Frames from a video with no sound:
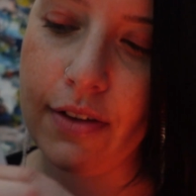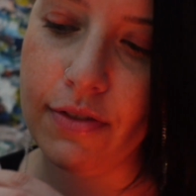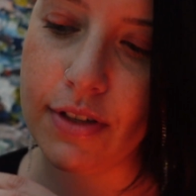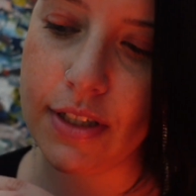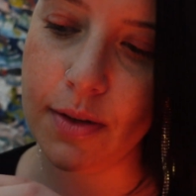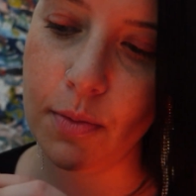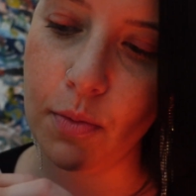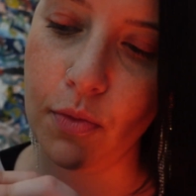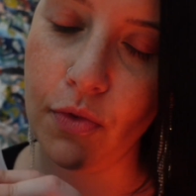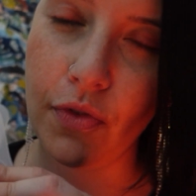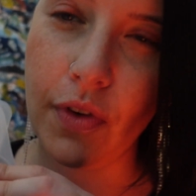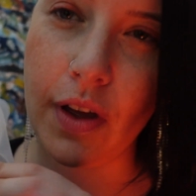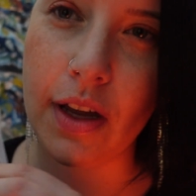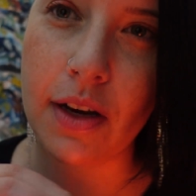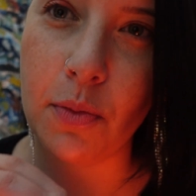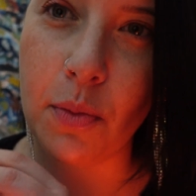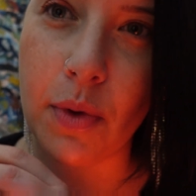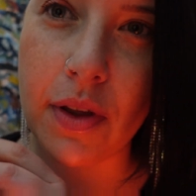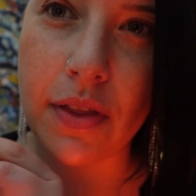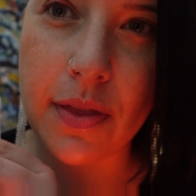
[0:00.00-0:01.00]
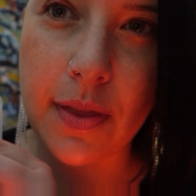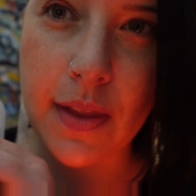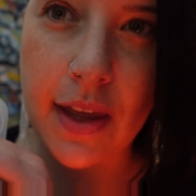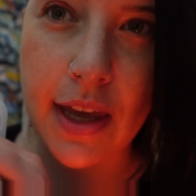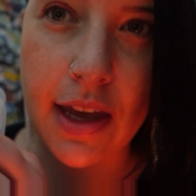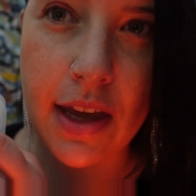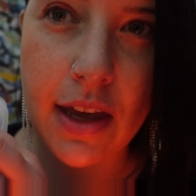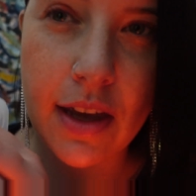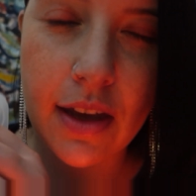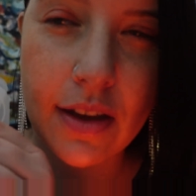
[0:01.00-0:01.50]
have some fun with
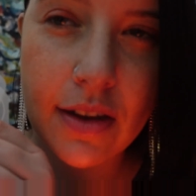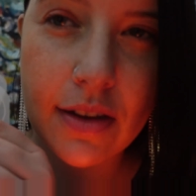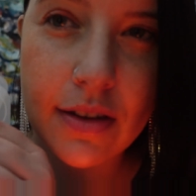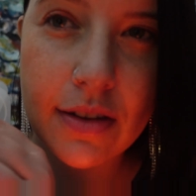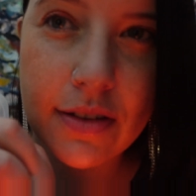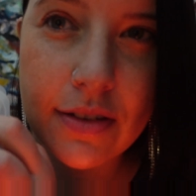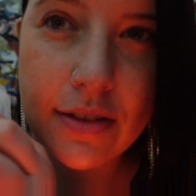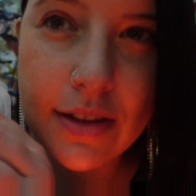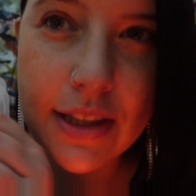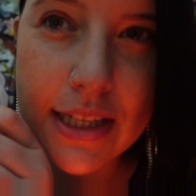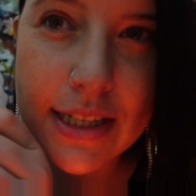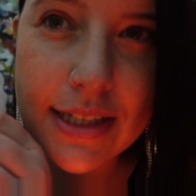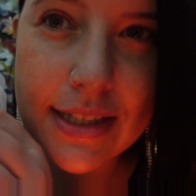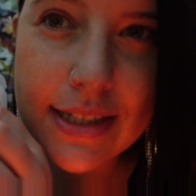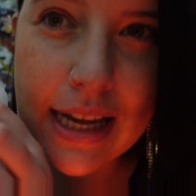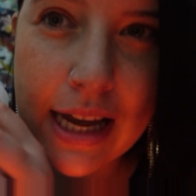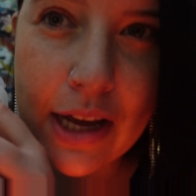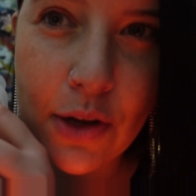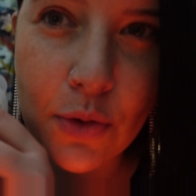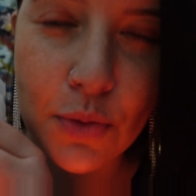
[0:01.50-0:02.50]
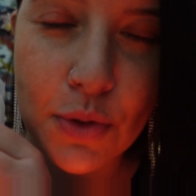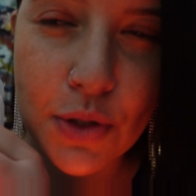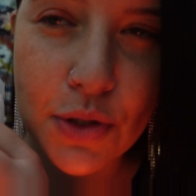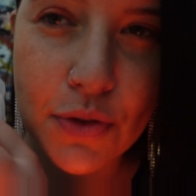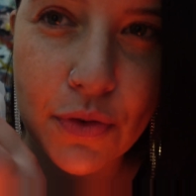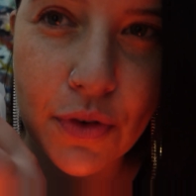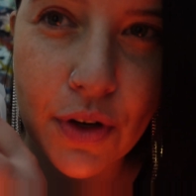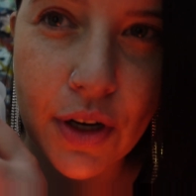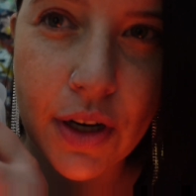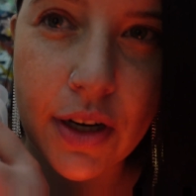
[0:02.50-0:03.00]
the sound